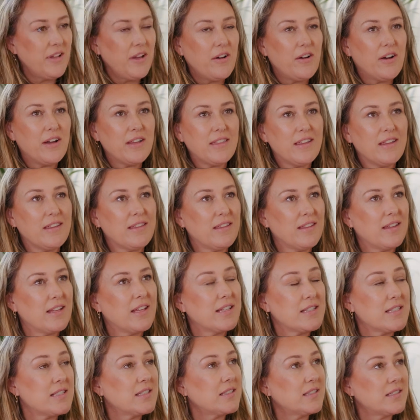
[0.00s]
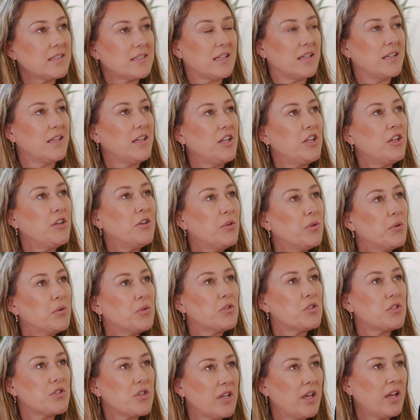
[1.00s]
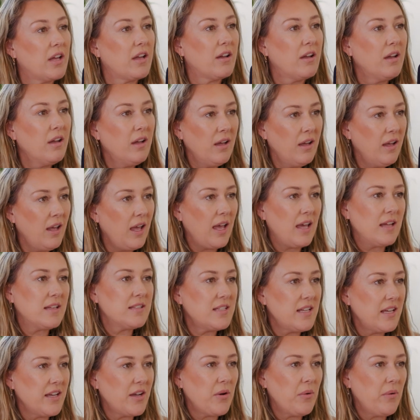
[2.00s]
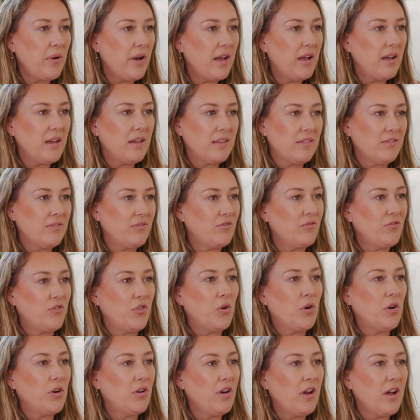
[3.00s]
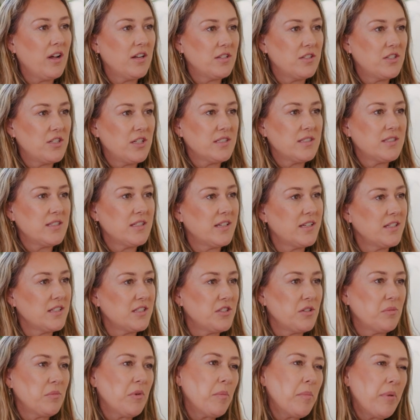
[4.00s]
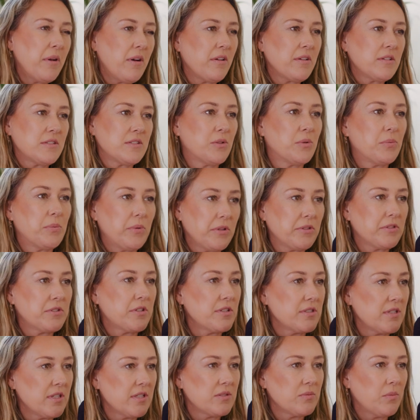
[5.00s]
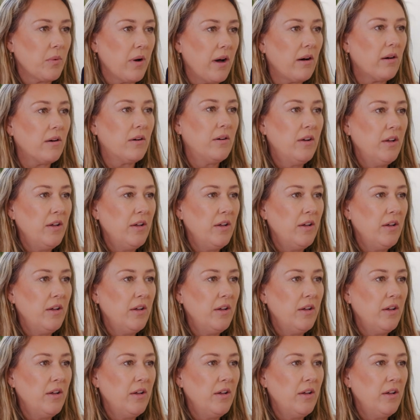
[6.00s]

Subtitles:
No, I think that's a huge thing and takeaway for not just the consumer, but also realtors as well.